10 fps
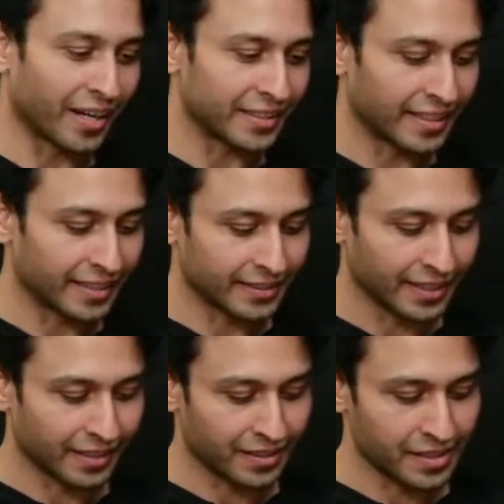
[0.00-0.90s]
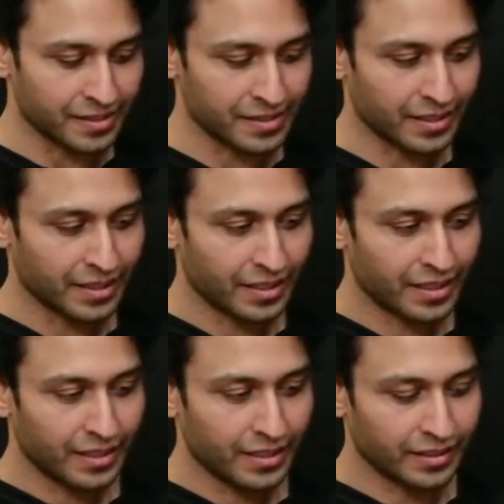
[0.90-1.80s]
think there's
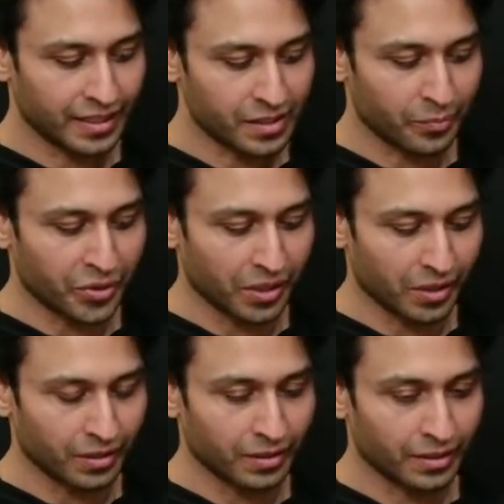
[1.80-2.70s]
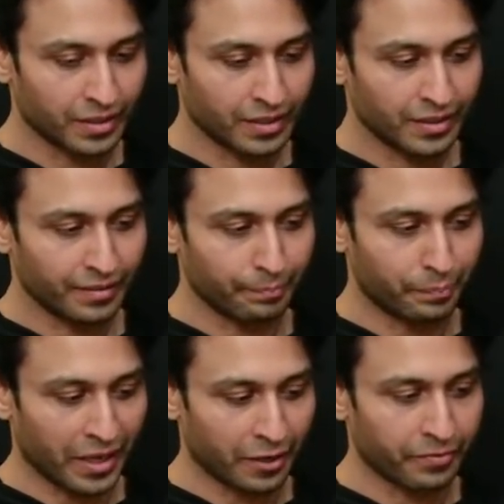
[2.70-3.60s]
some real
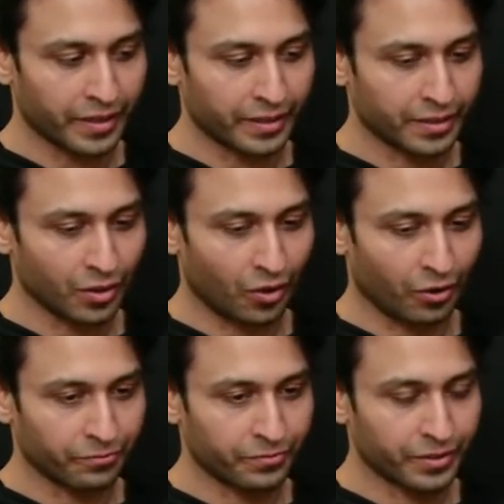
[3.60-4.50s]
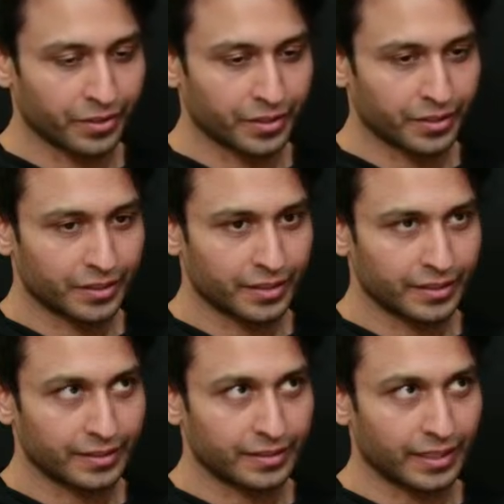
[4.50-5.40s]
benefit of
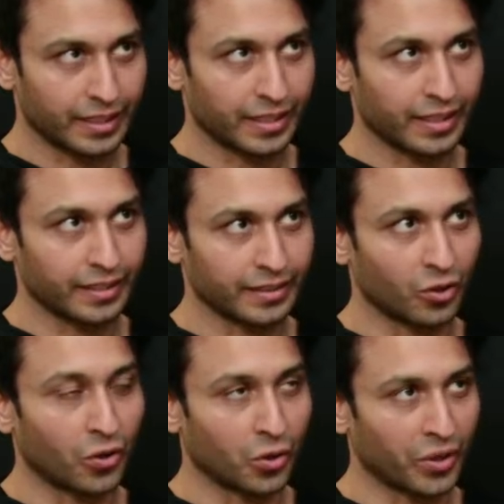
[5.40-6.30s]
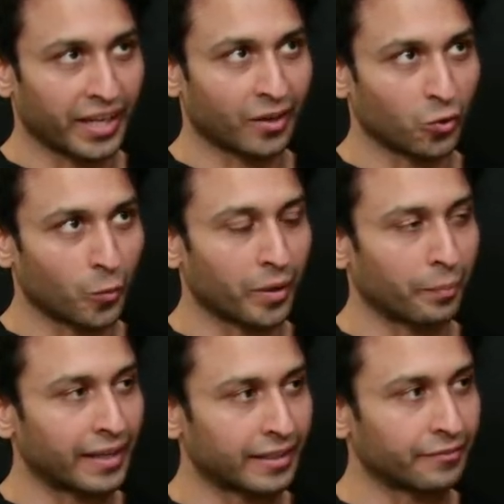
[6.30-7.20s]
thinking or looking at open
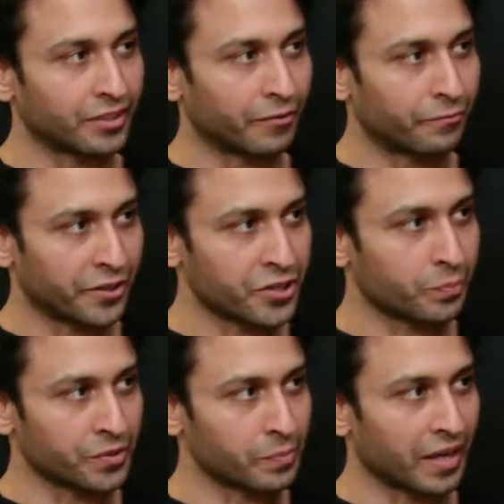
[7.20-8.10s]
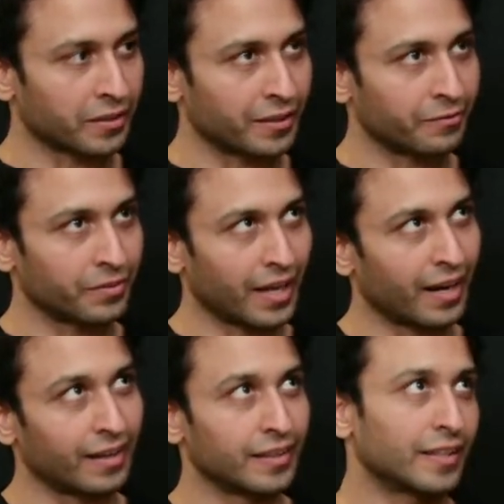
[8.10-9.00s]
banking with a fresh perspective, and